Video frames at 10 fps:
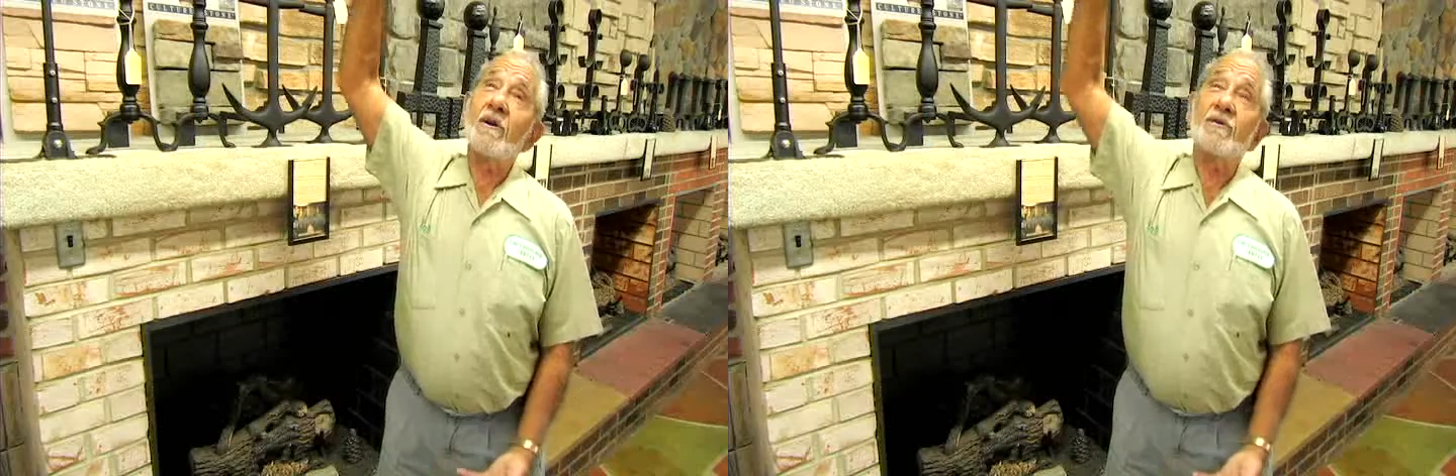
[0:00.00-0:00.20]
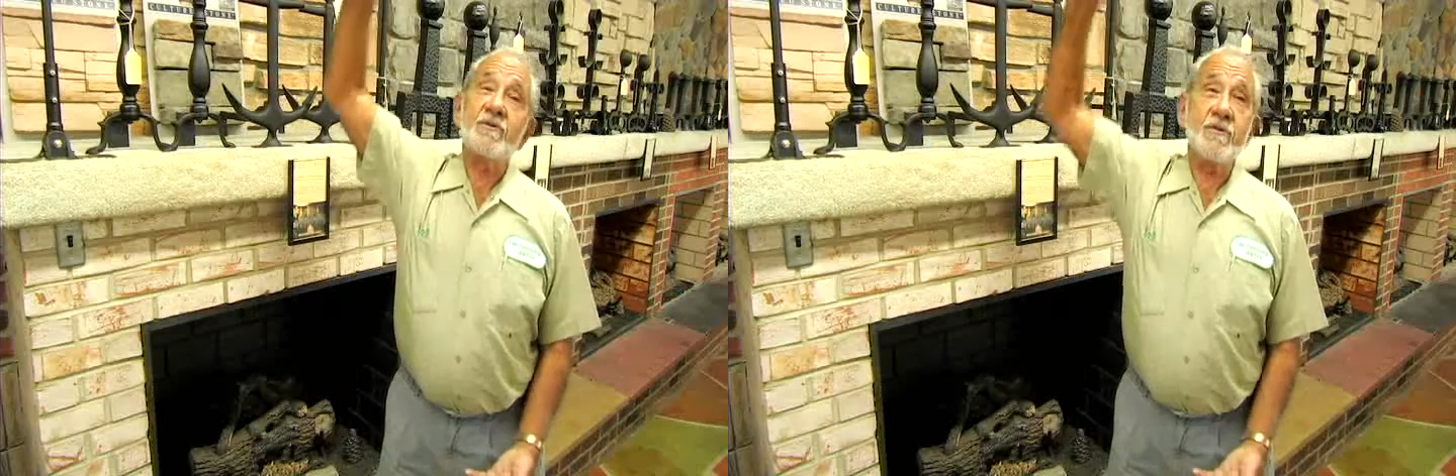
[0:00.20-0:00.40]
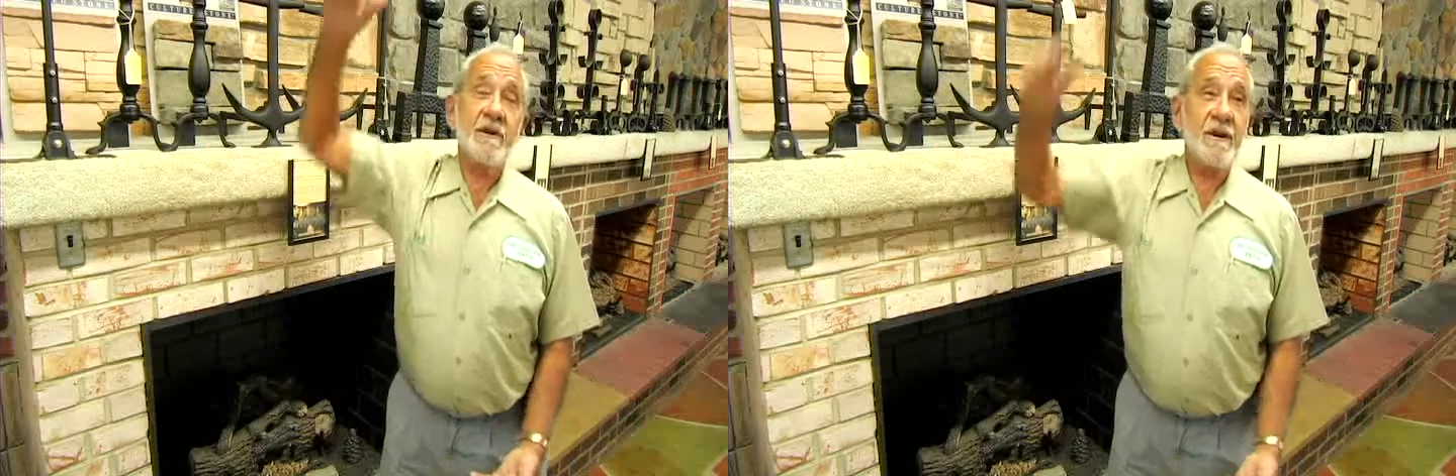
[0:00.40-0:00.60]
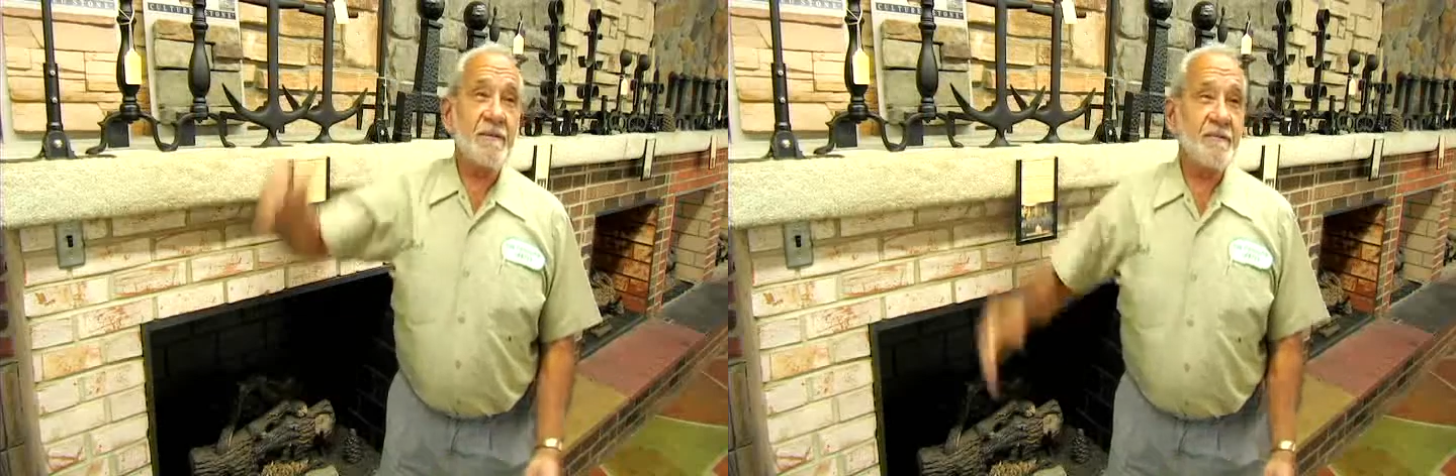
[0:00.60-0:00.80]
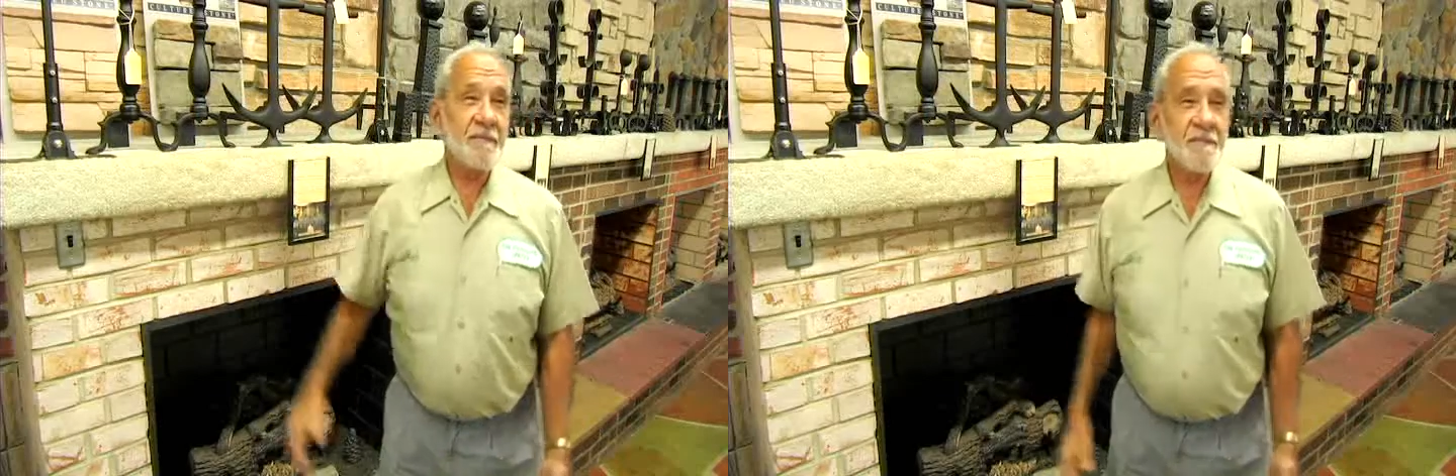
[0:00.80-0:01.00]
in a tree,"
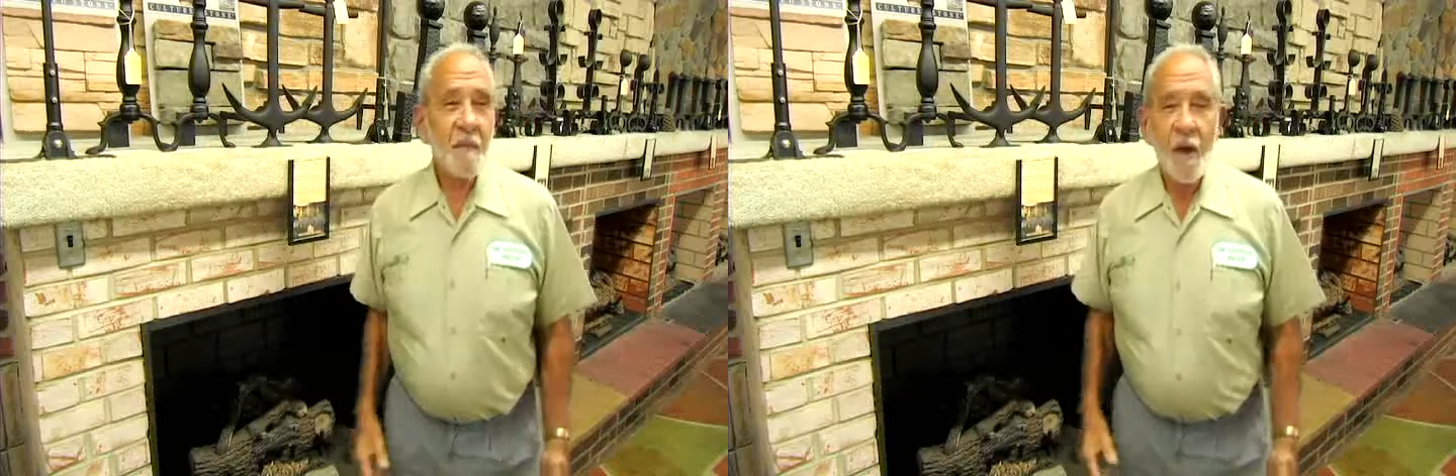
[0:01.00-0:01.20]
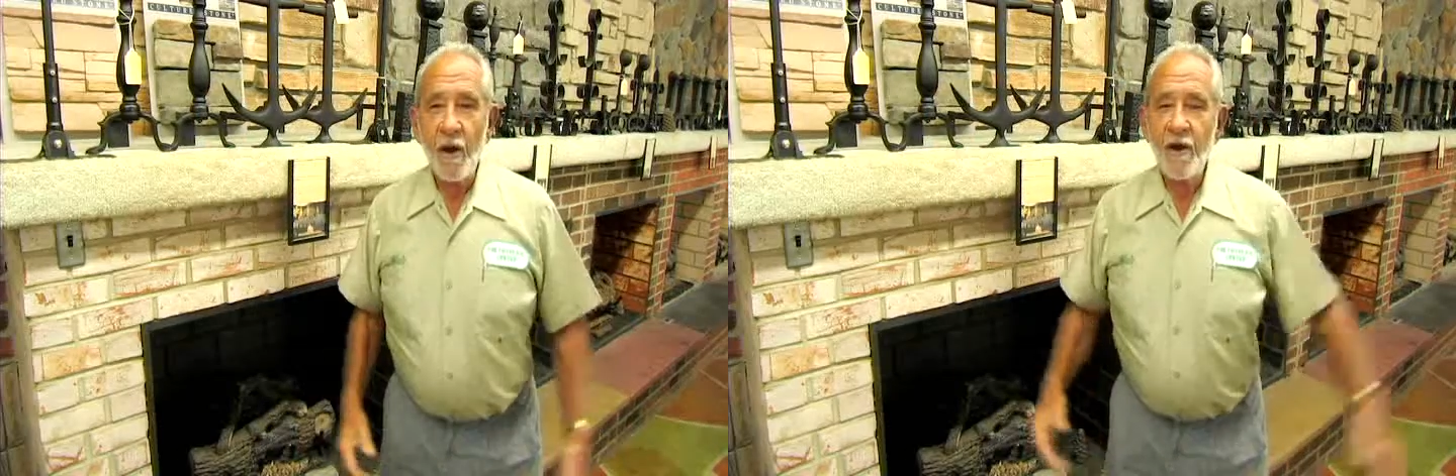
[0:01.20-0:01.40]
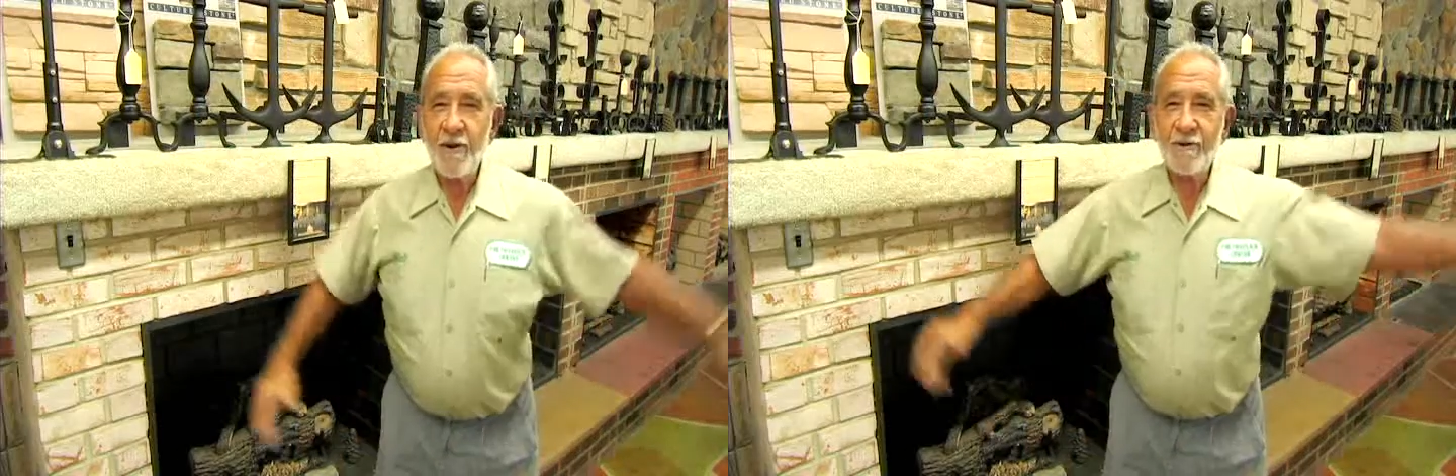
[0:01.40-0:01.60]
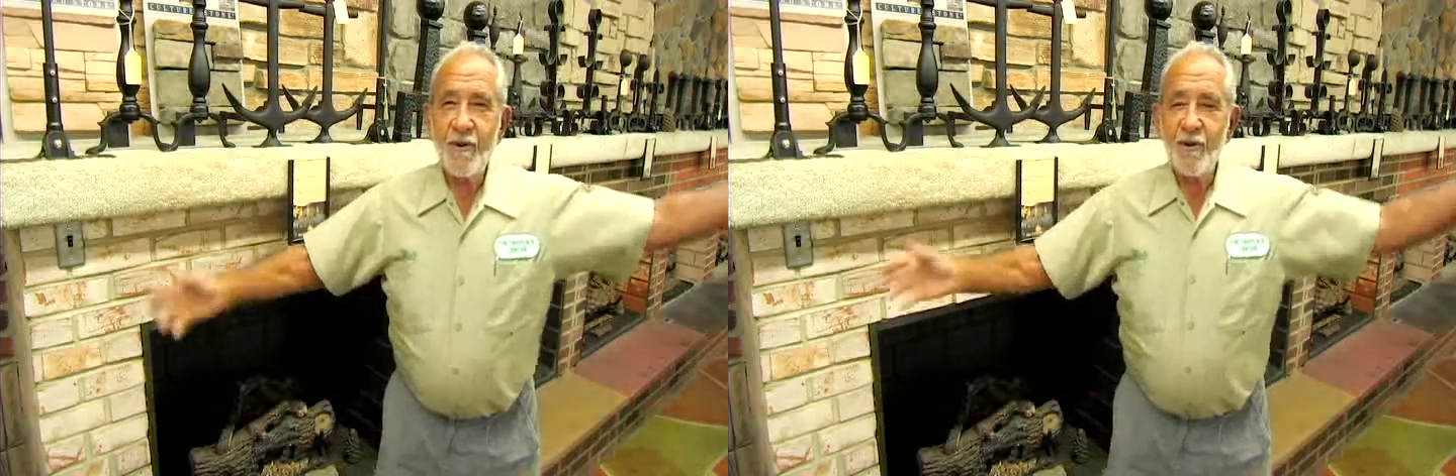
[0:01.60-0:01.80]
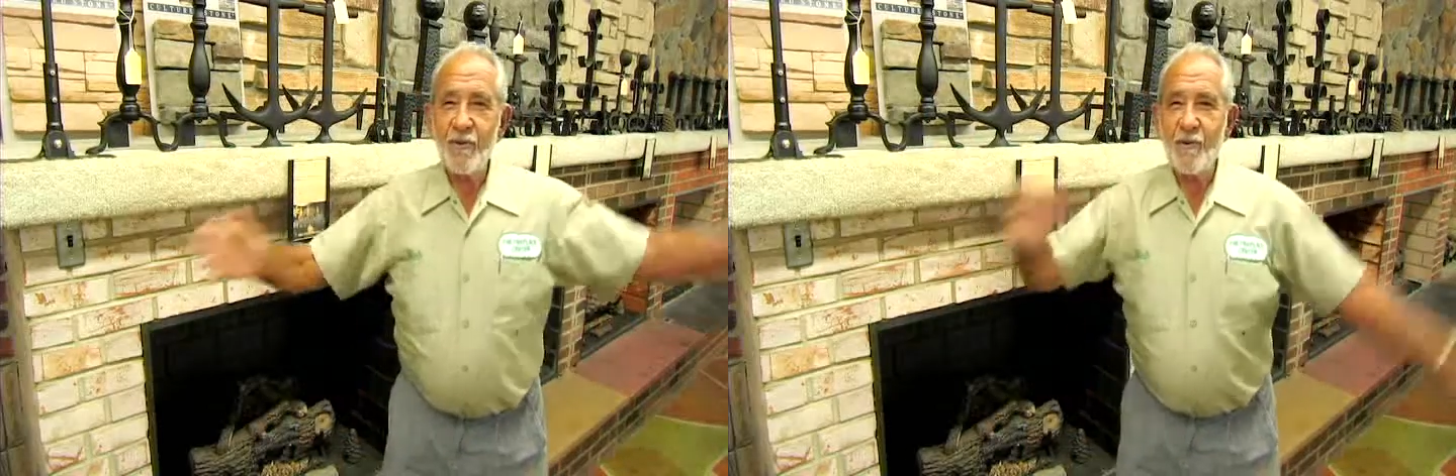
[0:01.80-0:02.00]
and he's
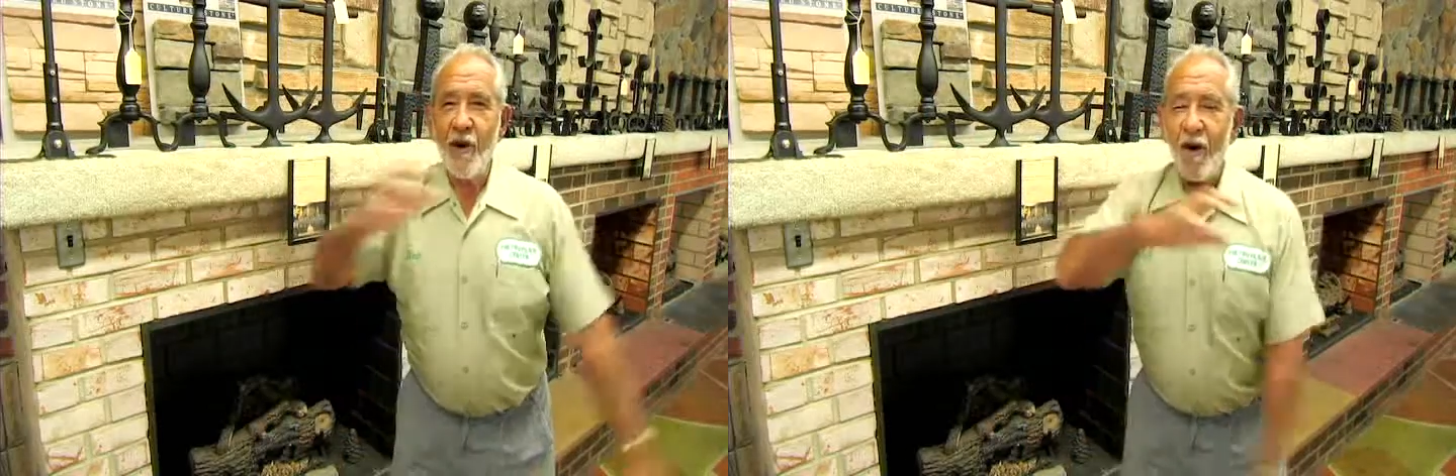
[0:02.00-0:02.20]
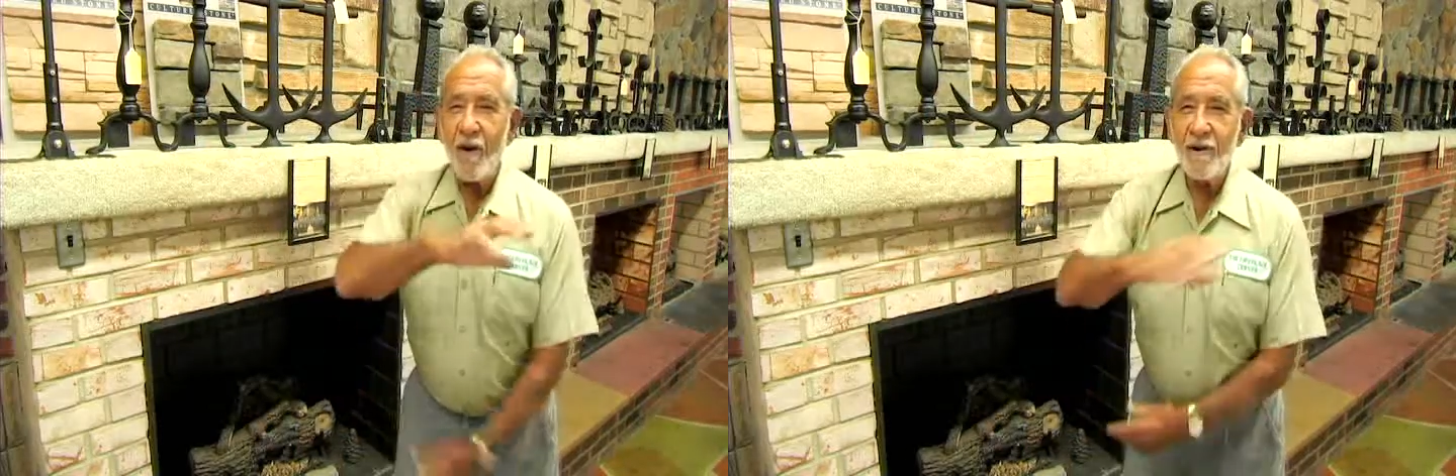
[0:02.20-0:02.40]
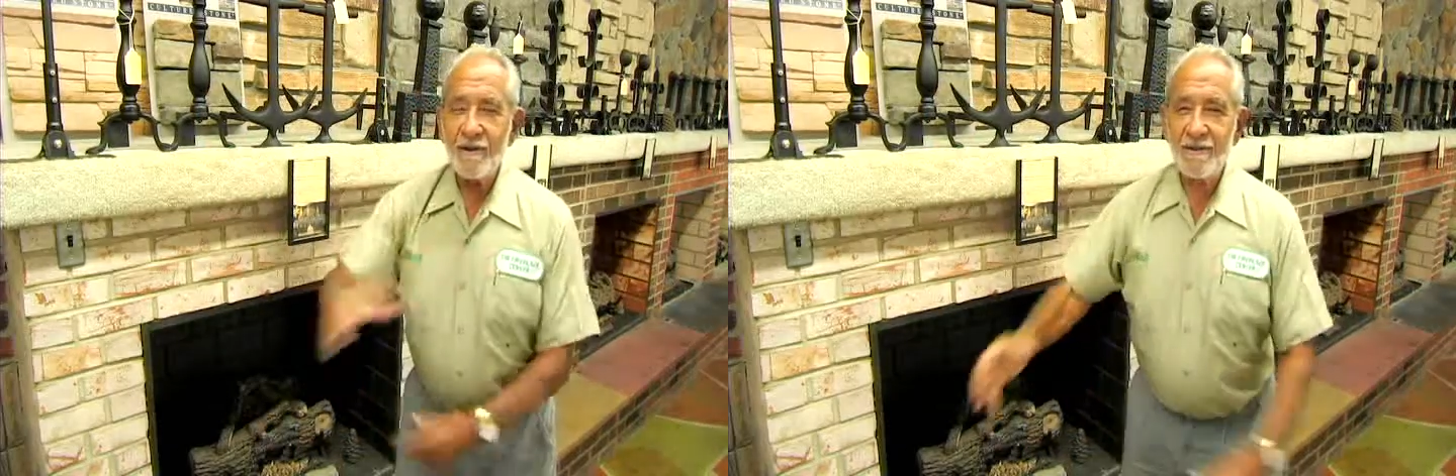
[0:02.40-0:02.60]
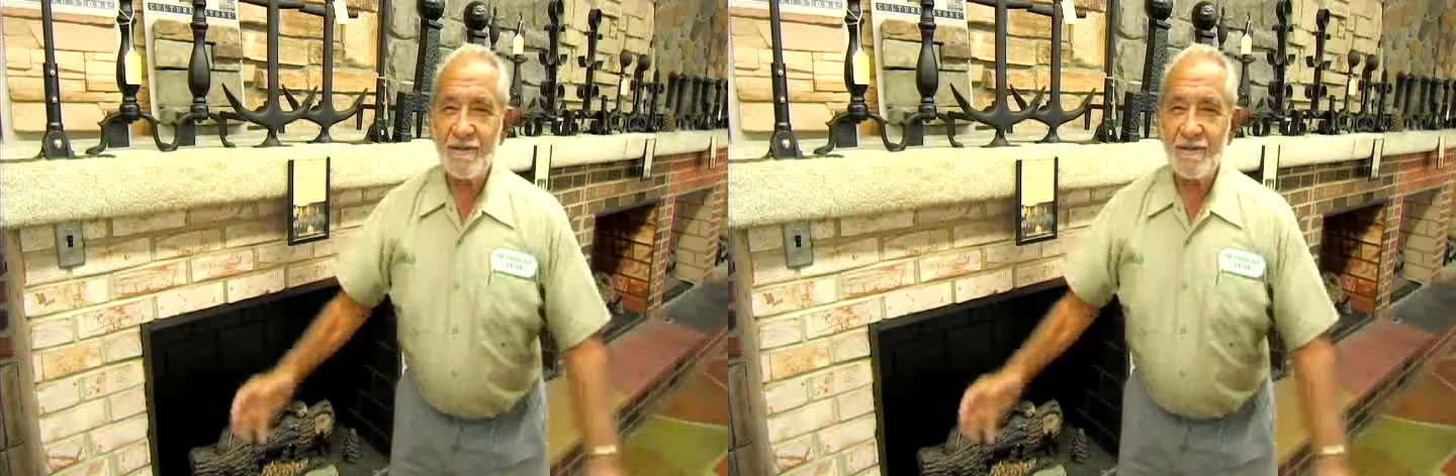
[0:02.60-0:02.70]
going through all these